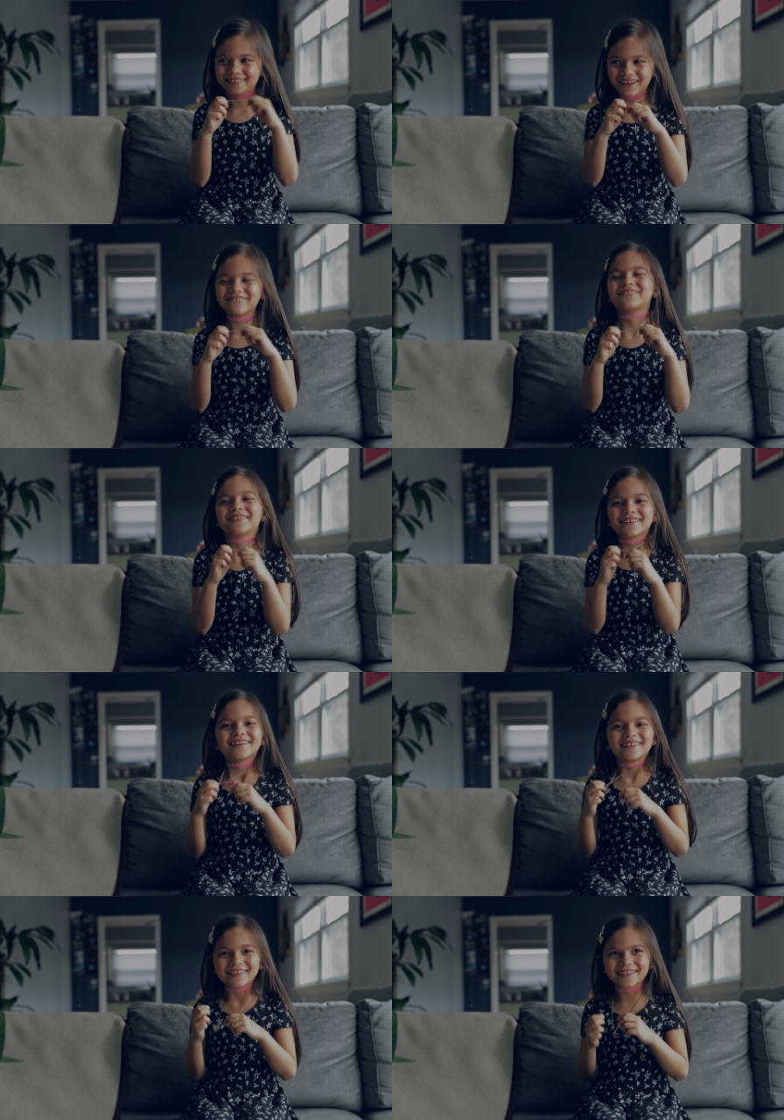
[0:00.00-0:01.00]
yep.
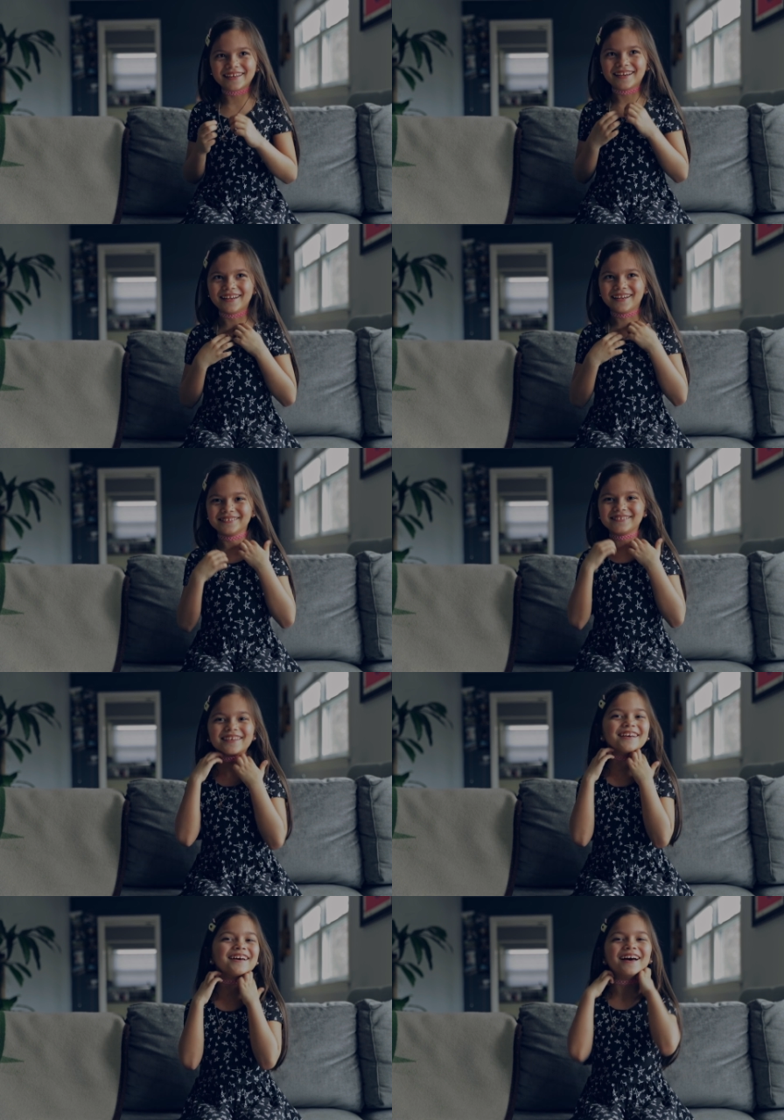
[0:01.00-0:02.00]
And
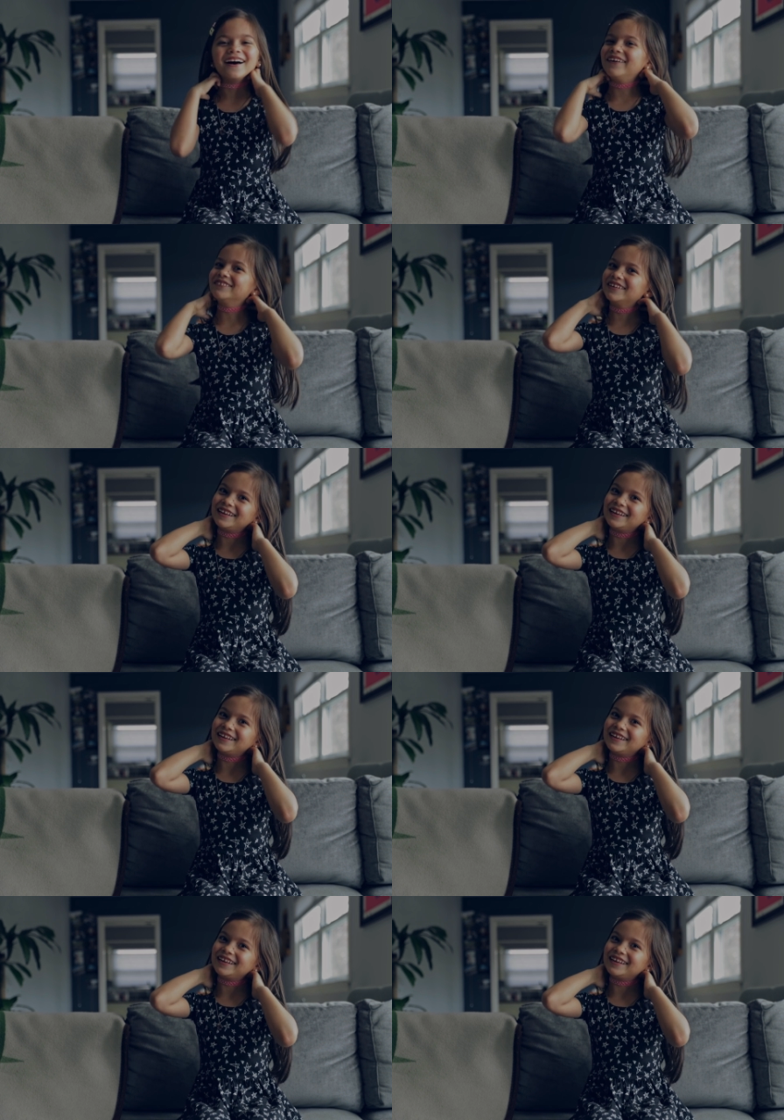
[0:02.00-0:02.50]
um,